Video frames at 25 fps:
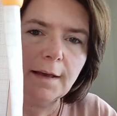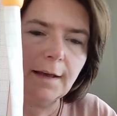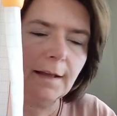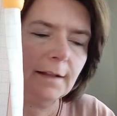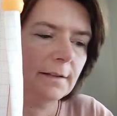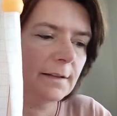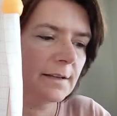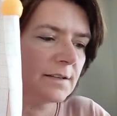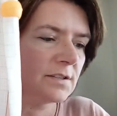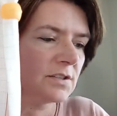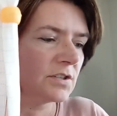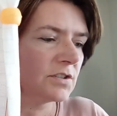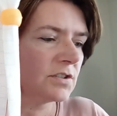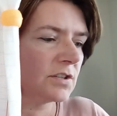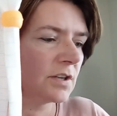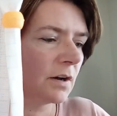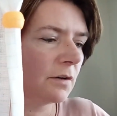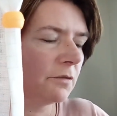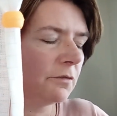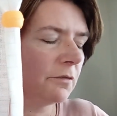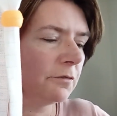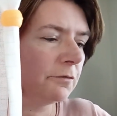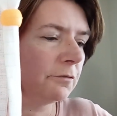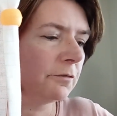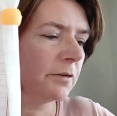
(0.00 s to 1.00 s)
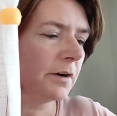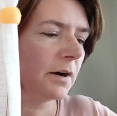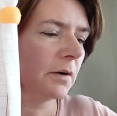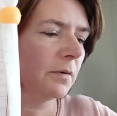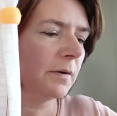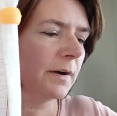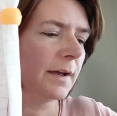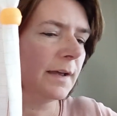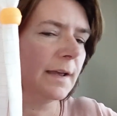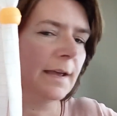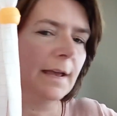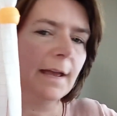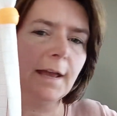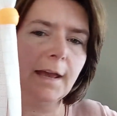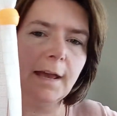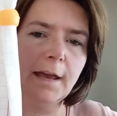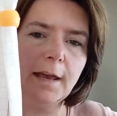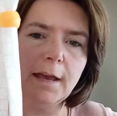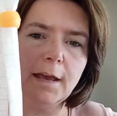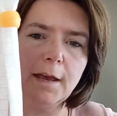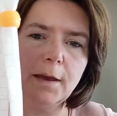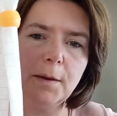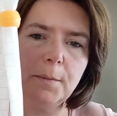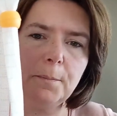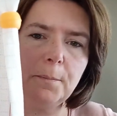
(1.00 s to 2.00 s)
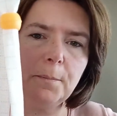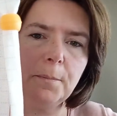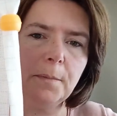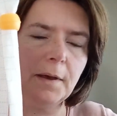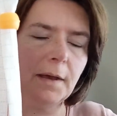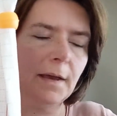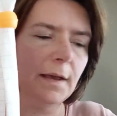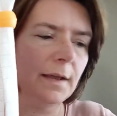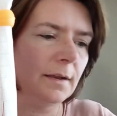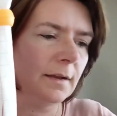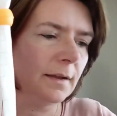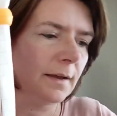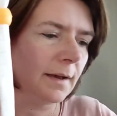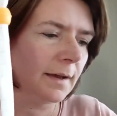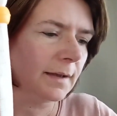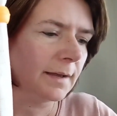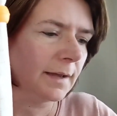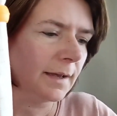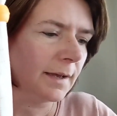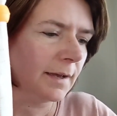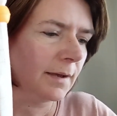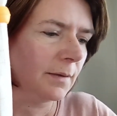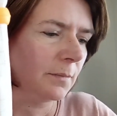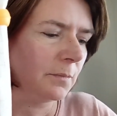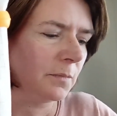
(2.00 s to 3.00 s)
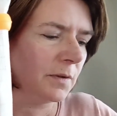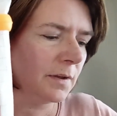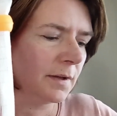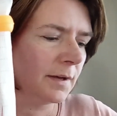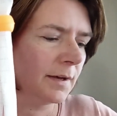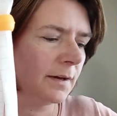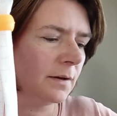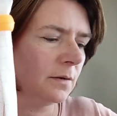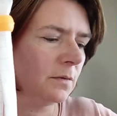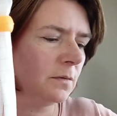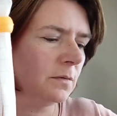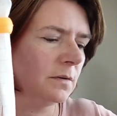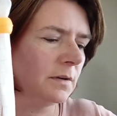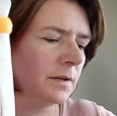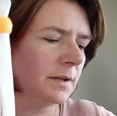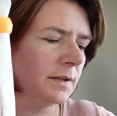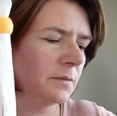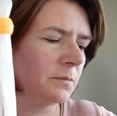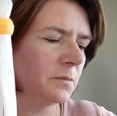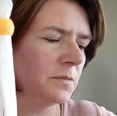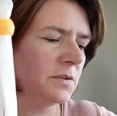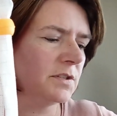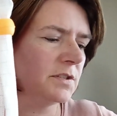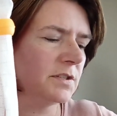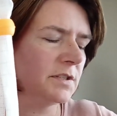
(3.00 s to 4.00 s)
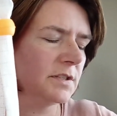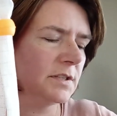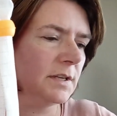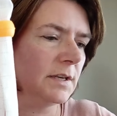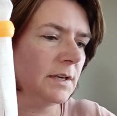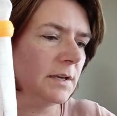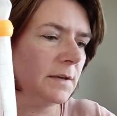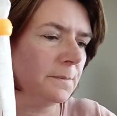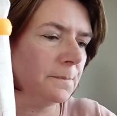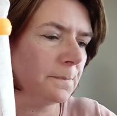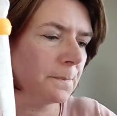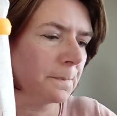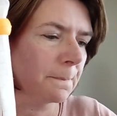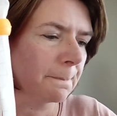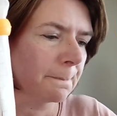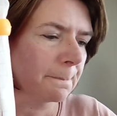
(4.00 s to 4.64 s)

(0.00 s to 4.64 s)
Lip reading: And this is how far I am, and I am now, let me see,